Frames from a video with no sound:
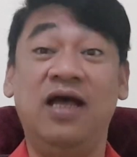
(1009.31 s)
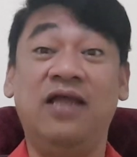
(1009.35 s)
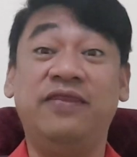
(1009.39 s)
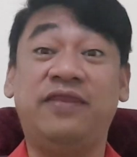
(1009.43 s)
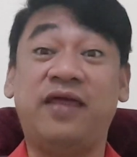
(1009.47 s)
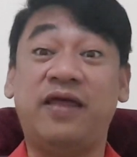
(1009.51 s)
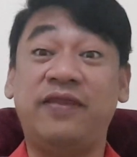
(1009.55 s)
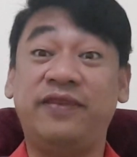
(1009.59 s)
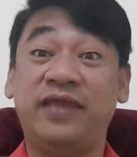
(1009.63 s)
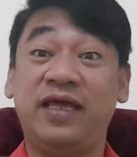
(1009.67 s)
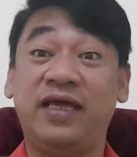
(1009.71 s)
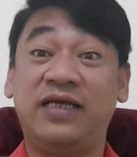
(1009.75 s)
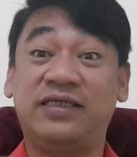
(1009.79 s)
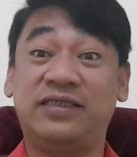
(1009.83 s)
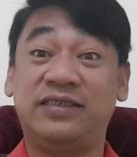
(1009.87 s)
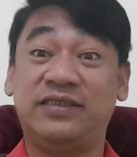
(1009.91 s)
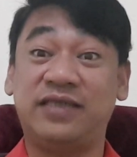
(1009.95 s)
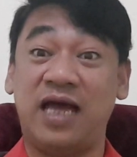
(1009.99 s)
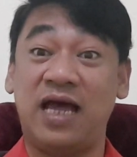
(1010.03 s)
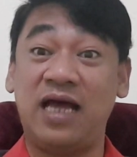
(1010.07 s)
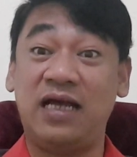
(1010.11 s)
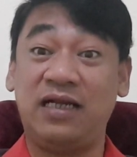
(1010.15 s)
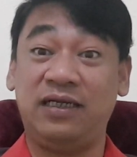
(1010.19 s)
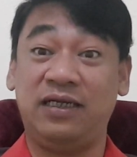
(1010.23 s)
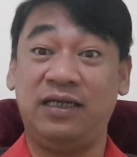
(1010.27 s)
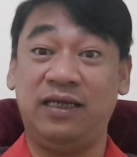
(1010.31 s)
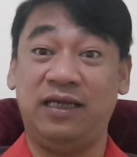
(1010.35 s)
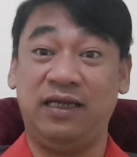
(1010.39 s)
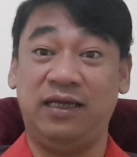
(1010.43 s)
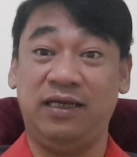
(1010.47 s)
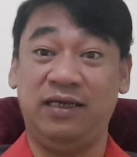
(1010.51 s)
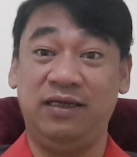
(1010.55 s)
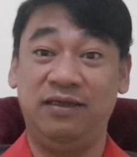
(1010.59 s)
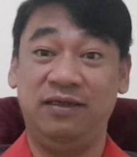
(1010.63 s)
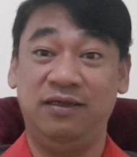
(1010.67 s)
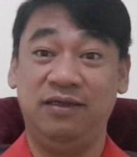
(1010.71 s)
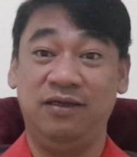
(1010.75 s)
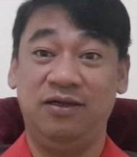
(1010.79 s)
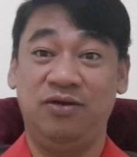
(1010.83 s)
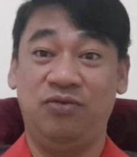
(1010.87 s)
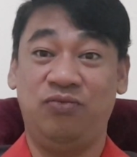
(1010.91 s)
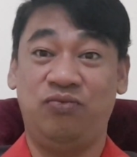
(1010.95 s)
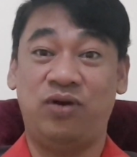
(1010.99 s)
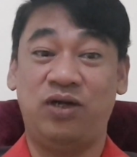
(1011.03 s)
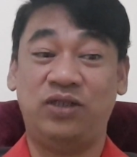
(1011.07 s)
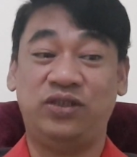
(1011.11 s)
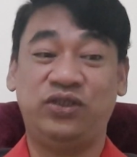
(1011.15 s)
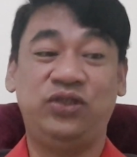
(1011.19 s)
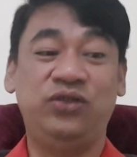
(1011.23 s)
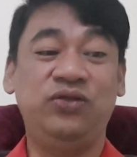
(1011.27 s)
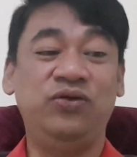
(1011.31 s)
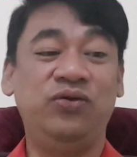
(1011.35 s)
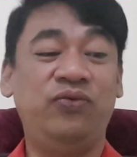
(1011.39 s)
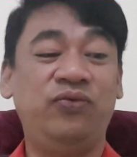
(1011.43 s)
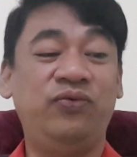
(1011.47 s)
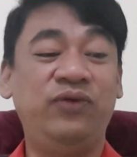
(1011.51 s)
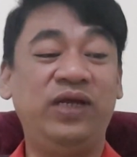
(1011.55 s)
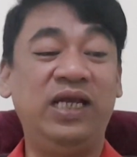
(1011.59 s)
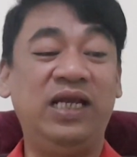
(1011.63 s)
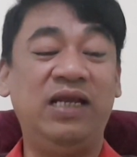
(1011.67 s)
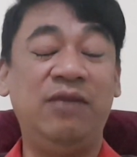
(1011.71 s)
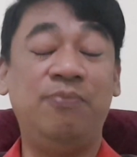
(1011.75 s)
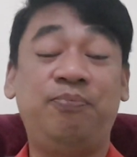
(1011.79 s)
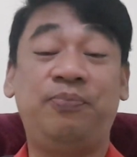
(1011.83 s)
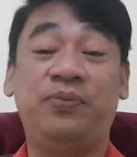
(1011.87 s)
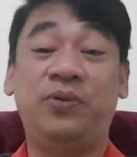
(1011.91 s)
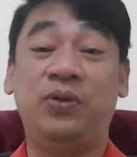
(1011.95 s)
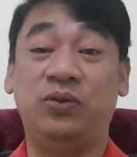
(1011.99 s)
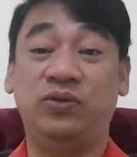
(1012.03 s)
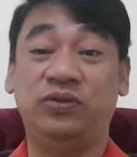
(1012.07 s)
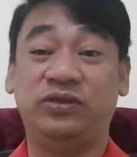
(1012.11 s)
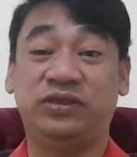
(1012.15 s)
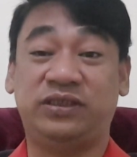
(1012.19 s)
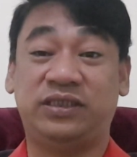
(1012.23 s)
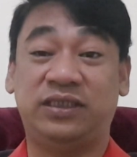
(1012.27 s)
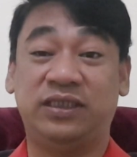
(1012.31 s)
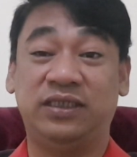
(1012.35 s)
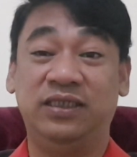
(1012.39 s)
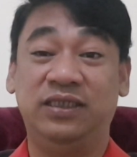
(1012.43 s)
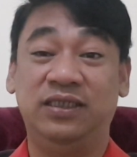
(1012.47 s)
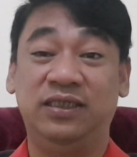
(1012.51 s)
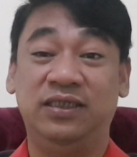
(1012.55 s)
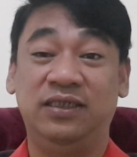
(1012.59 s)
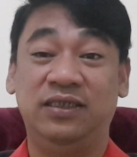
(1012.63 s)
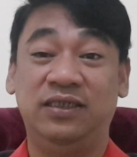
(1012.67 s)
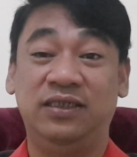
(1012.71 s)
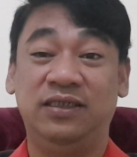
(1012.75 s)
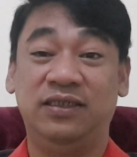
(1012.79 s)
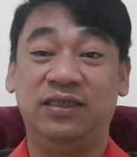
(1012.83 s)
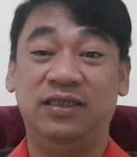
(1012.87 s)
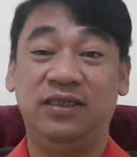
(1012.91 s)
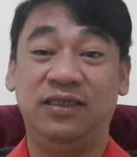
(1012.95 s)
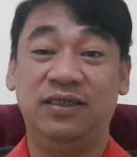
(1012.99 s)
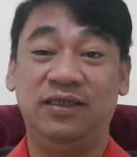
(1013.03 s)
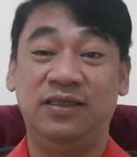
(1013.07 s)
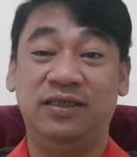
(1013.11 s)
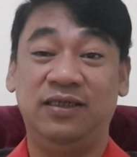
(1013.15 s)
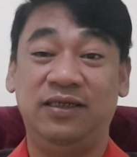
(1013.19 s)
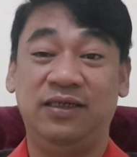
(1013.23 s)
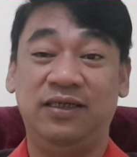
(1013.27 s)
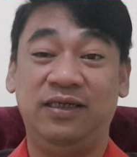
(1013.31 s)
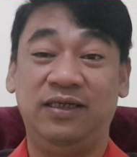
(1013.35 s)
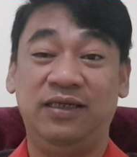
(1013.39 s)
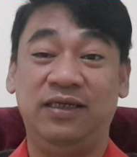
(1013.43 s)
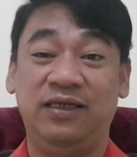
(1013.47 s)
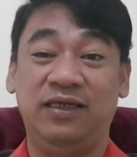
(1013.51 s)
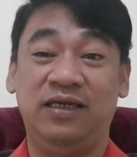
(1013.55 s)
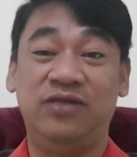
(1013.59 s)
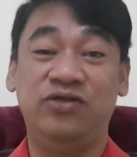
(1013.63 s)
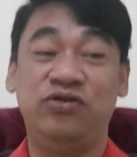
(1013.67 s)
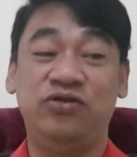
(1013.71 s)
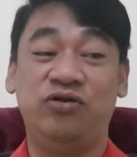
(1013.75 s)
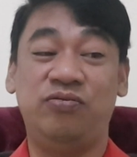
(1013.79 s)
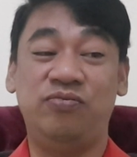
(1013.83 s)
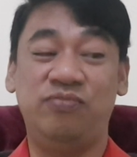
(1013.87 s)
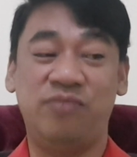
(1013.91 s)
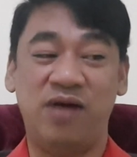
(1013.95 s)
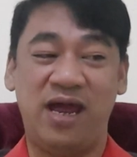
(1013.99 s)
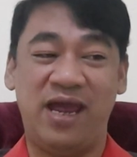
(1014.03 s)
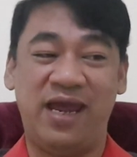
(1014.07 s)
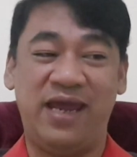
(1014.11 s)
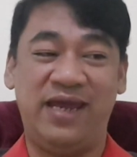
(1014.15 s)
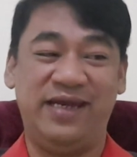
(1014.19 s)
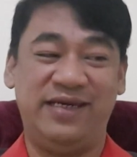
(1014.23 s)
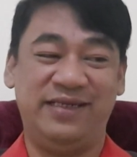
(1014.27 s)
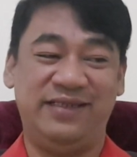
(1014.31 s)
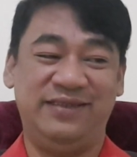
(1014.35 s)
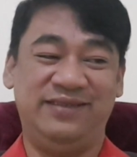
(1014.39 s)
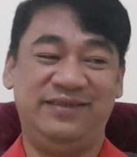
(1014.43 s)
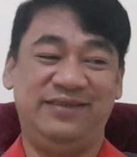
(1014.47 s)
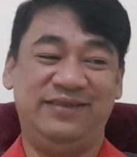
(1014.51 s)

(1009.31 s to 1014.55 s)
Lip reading: That's exactly what you really put in your mind.